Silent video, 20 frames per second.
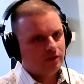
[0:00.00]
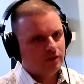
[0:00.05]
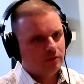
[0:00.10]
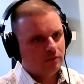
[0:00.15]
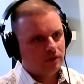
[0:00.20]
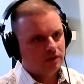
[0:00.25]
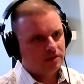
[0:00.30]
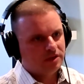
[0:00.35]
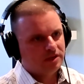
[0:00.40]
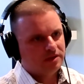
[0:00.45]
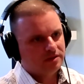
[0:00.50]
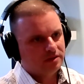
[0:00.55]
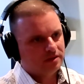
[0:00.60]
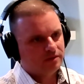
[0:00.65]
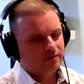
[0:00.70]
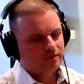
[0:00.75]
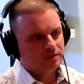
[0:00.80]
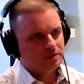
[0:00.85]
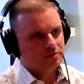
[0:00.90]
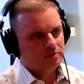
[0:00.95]
Once you get to the
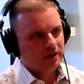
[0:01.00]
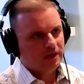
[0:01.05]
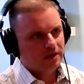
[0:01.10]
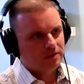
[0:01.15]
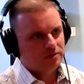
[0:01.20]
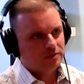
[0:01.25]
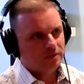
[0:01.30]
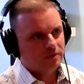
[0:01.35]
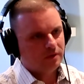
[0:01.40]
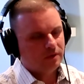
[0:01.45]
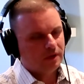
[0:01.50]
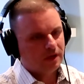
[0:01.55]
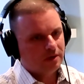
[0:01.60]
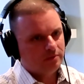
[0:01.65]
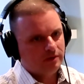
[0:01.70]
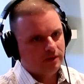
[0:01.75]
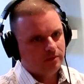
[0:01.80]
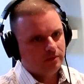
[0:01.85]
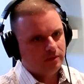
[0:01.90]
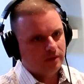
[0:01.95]
first page, well, a lot
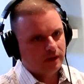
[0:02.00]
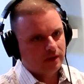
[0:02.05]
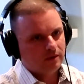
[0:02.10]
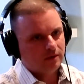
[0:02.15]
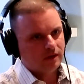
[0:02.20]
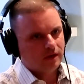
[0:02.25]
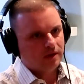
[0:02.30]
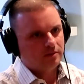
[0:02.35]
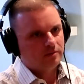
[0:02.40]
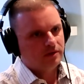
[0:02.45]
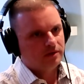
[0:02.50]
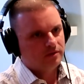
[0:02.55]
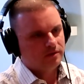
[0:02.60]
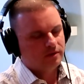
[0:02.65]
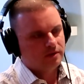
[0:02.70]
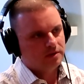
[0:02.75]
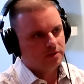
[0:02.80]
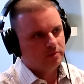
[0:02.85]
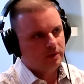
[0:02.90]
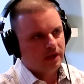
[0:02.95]
of people are like, okay, I'm on the first